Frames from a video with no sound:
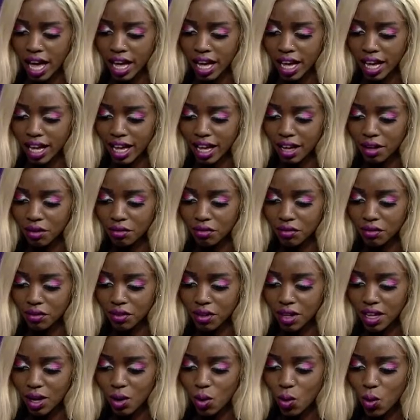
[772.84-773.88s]
I have.
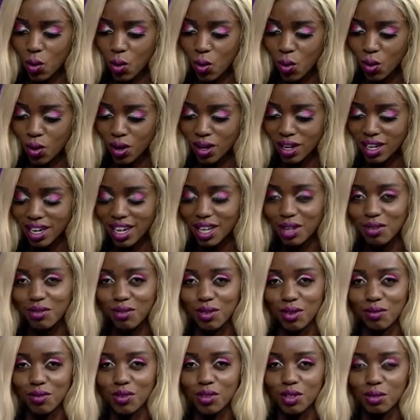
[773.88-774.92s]
Oh, now
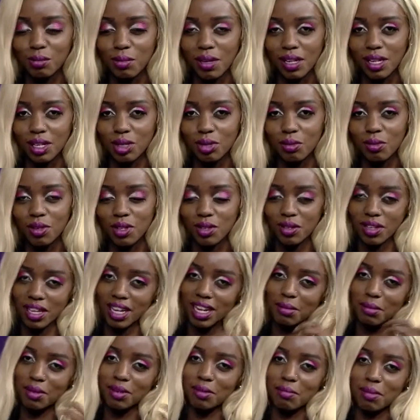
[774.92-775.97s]
you've confused me a little bit.
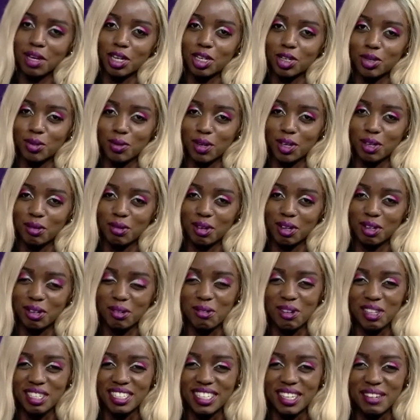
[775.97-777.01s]
Okay, let me remind you where you are.
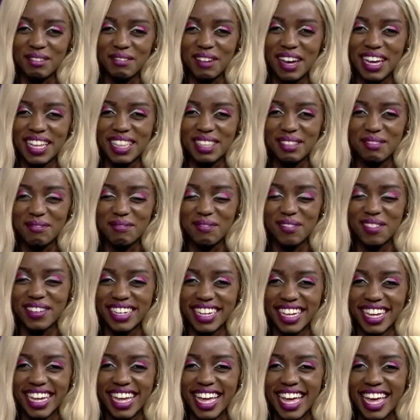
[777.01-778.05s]
You're watching Y in the
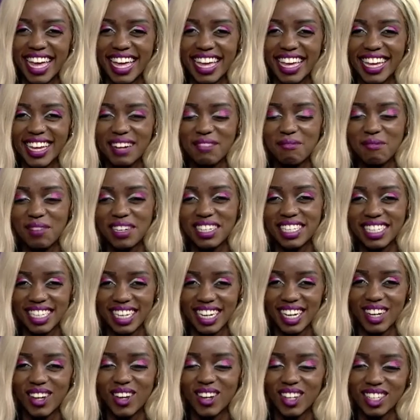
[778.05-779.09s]
Morning, in
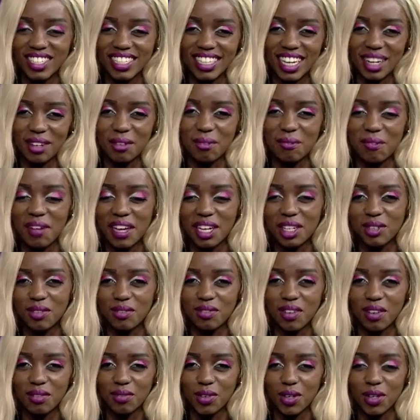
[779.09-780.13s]
particular on channel
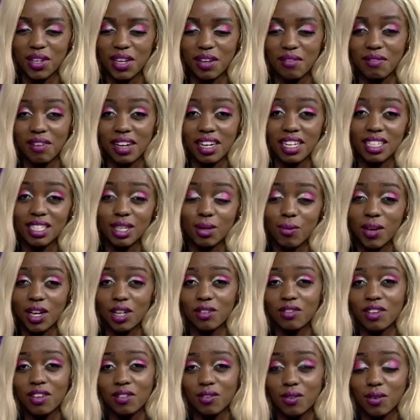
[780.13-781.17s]
Y254. You can find us at
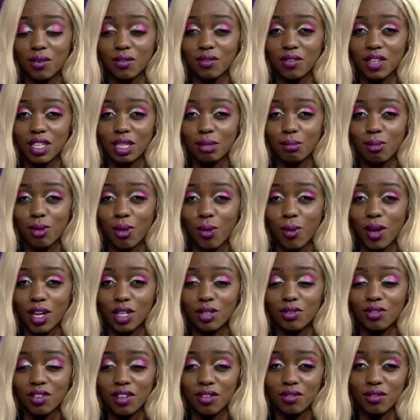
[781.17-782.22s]
Y254 on Facebook,
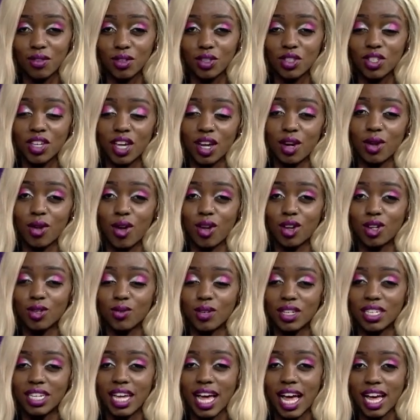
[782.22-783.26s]
Y254 channel on
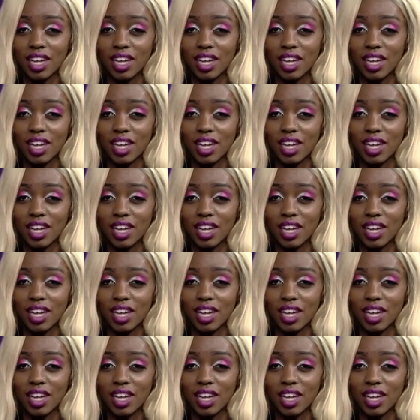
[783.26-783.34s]
Twitter.